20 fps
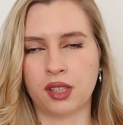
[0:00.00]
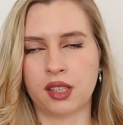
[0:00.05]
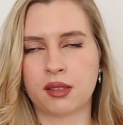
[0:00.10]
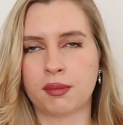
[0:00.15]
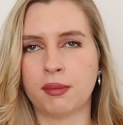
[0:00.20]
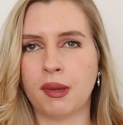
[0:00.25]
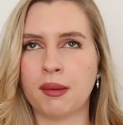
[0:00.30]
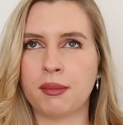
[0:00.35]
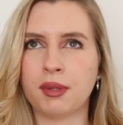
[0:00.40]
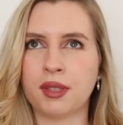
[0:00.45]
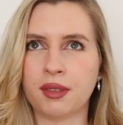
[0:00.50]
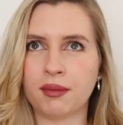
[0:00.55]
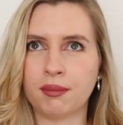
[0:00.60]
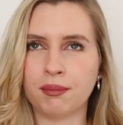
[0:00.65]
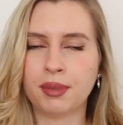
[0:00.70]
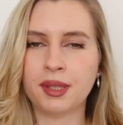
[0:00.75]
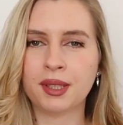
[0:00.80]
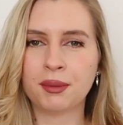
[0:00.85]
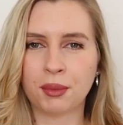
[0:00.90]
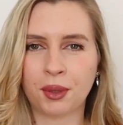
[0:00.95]
It's maybe a
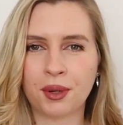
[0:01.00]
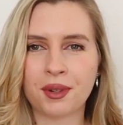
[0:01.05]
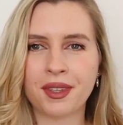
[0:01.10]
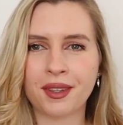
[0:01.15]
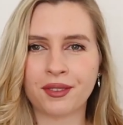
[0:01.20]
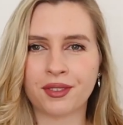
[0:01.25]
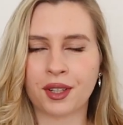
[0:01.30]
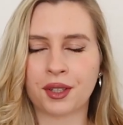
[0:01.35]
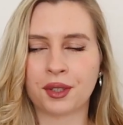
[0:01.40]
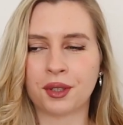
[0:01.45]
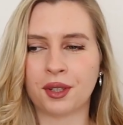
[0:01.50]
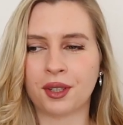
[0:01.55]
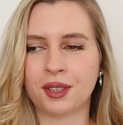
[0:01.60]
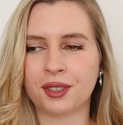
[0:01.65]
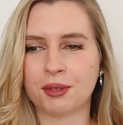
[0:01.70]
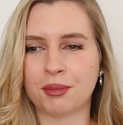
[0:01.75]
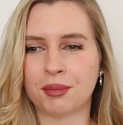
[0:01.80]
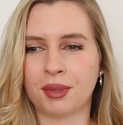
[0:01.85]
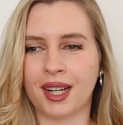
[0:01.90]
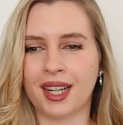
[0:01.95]
bit more
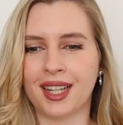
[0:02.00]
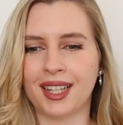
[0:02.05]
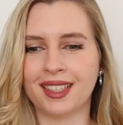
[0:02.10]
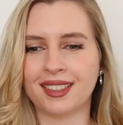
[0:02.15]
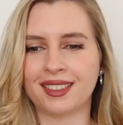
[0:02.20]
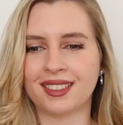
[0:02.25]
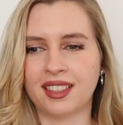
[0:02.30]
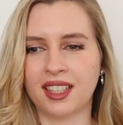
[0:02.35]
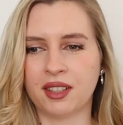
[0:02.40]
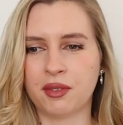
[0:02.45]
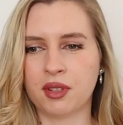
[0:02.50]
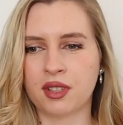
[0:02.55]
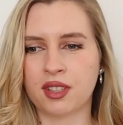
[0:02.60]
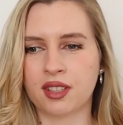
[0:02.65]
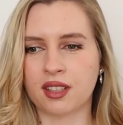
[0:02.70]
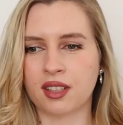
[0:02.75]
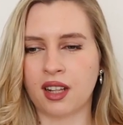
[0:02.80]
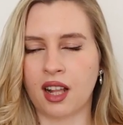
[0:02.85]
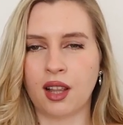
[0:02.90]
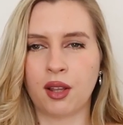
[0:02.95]
difficult, but there
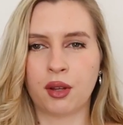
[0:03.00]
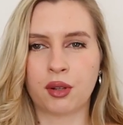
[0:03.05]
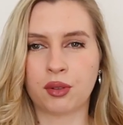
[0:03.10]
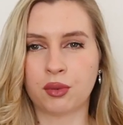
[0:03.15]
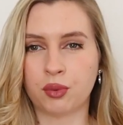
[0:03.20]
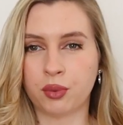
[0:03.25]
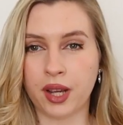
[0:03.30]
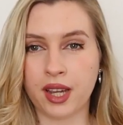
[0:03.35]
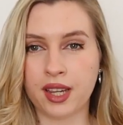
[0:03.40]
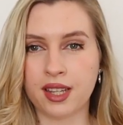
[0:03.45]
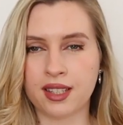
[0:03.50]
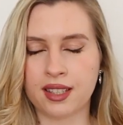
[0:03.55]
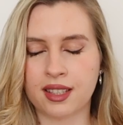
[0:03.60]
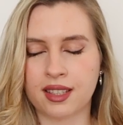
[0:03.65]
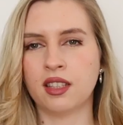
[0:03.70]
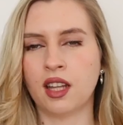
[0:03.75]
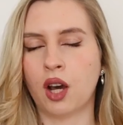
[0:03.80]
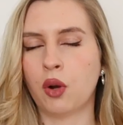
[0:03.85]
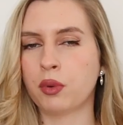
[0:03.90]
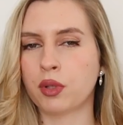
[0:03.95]
is a lot of
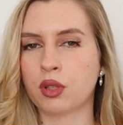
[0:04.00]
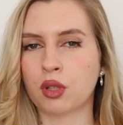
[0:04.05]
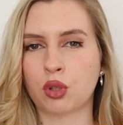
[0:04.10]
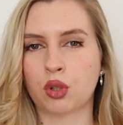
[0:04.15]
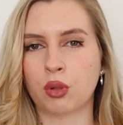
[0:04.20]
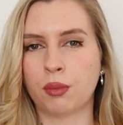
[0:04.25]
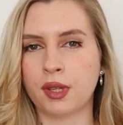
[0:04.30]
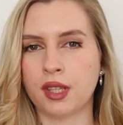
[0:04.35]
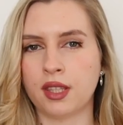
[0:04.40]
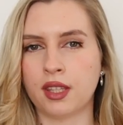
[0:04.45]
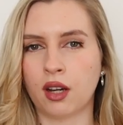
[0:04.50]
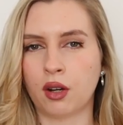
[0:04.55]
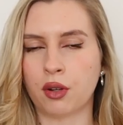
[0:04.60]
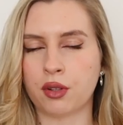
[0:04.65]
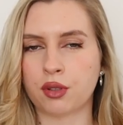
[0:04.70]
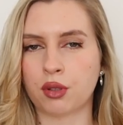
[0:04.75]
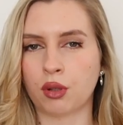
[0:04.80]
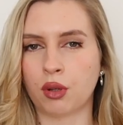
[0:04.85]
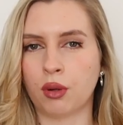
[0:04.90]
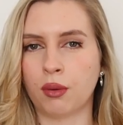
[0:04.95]
ways. Now with social media
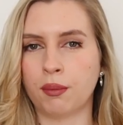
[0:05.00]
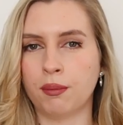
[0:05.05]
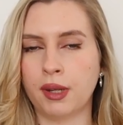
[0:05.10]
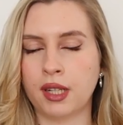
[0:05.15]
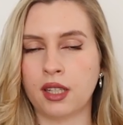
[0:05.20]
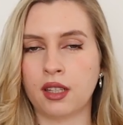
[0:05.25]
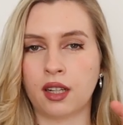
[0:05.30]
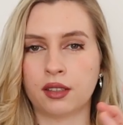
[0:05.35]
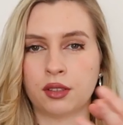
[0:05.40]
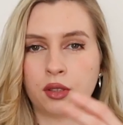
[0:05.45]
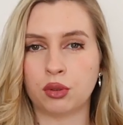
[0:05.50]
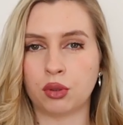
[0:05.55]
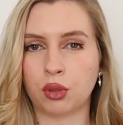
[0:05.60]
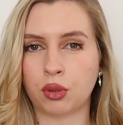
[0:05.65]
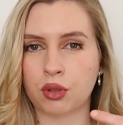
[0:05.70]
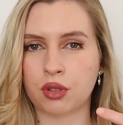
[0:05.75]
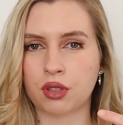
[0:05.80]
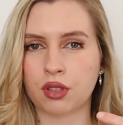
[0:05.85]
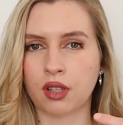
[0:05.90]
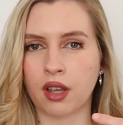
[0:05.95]
also many other
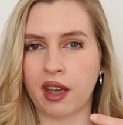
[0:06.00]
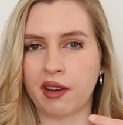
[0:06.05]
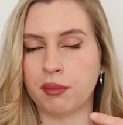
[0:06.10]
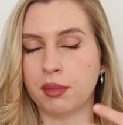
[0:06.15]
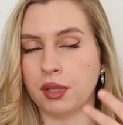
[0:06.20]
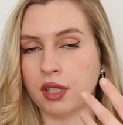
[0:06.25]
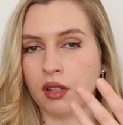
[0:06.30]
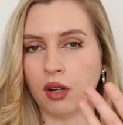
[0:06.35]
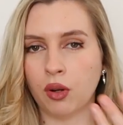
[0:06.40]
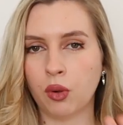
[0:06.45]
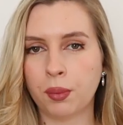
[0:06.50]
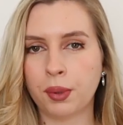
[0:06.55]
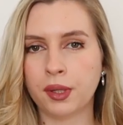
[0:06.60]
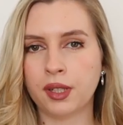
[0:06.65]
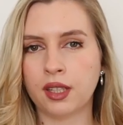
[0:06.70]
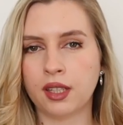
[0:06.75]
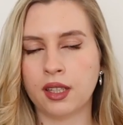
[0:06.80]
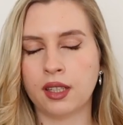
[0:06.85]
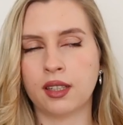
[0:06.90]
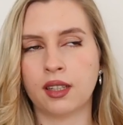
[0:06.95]
doors have been
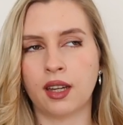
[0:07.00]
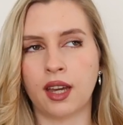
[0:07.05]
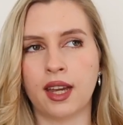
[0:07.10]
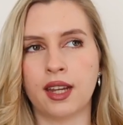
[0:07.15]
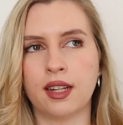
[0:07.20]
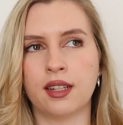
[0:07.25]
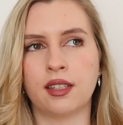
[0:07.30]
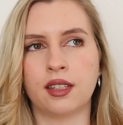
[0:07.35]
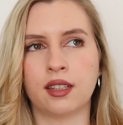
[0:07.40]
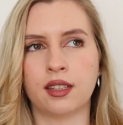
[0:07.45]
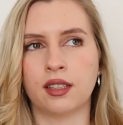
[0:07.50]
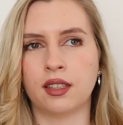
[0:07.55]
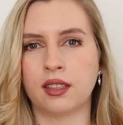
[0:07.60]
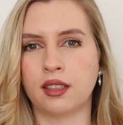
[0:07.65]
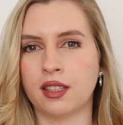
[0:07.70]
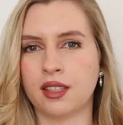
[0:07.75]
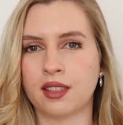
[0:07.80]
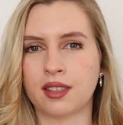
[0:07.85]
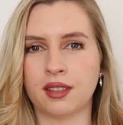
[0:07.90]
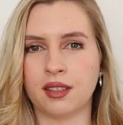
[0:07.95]
opening, and
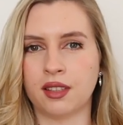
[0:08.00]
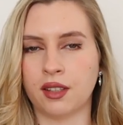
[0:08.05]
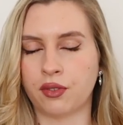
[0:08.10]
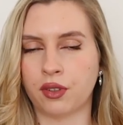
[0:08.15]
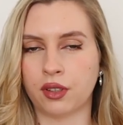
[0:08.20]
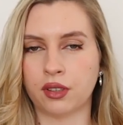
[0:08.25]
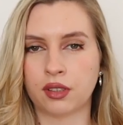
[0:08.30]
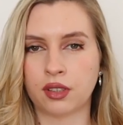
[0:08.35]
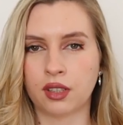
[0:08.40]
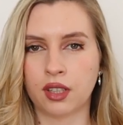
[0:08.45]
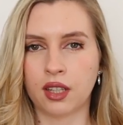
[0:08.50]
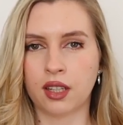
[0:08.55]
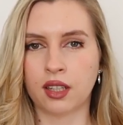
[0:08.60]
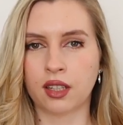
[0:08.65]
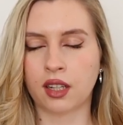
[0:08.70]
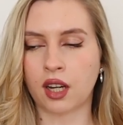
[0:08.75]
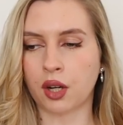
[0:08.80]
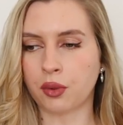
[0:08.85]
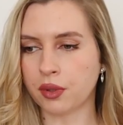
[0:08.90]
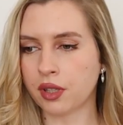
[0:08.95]
it's a different
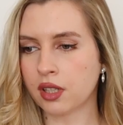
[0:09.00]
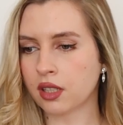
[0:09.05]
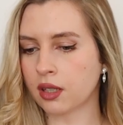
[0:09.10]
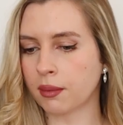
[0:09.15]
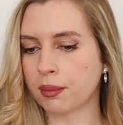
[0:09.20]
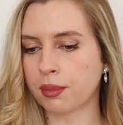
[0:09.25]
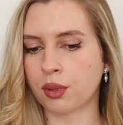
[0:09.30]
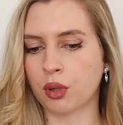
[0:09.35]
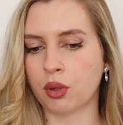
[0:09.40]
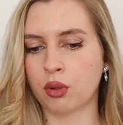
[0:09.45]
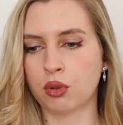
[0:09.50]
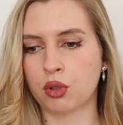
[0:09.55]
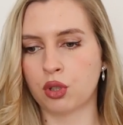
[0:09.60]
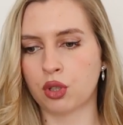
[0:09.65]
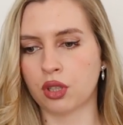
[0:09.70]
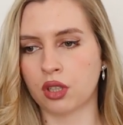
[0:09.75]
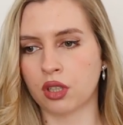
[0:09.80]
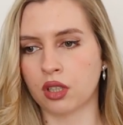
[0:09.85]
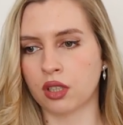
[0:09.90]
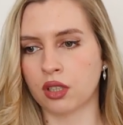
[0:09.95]
career
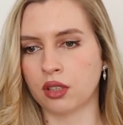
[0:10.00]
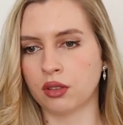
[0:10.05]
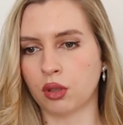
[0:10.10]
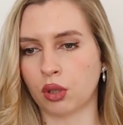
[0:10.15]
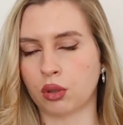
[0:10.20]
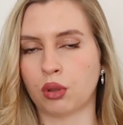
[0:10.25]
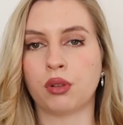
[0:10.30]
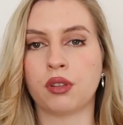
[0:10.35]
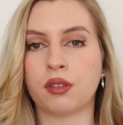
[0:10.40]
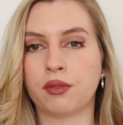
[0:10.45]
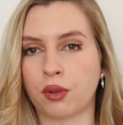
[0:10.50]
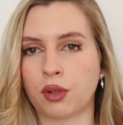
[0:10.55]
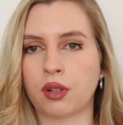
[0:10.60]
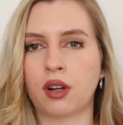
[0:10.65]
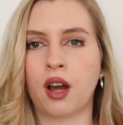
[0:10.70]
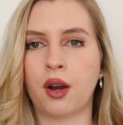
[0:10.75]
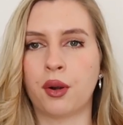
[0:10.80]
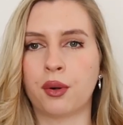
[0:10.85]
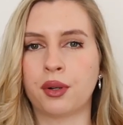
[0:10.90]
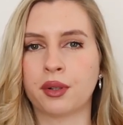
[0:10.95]
approach, not only for
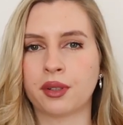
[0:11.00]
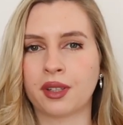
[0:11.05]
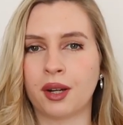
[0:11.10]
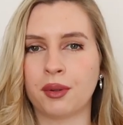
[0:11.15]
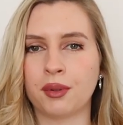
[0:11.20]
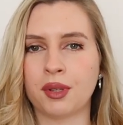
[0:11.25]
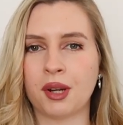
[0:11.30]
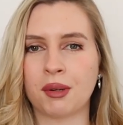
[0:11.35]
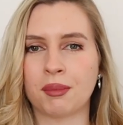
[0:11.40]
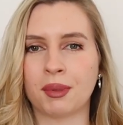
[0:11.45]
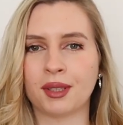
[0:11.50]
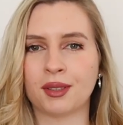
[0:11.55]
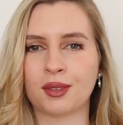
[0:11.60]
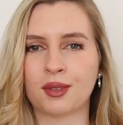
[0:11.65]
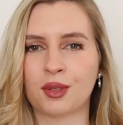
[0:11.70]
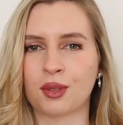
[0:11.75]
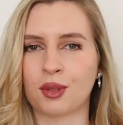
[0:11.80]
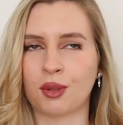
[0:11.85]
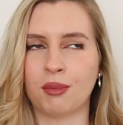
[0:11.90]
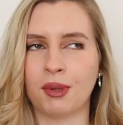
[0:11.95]
our career, but
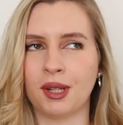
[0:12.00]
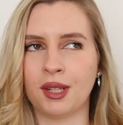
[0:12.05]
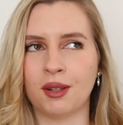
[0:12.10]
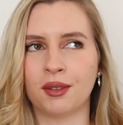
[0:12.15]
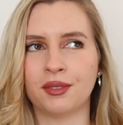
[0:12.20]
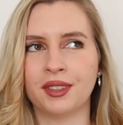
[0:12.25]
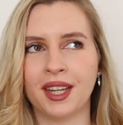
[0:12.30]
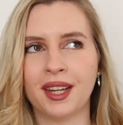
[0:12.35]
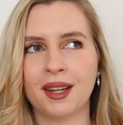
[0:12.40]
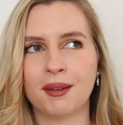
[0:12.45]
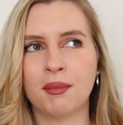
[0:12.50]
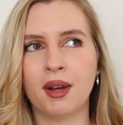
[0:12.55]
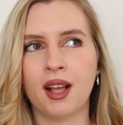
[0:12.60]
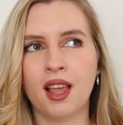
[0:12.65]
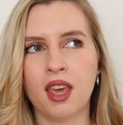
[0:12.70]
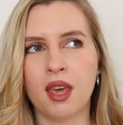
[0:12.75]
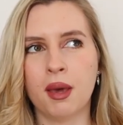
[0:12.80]
so many of them.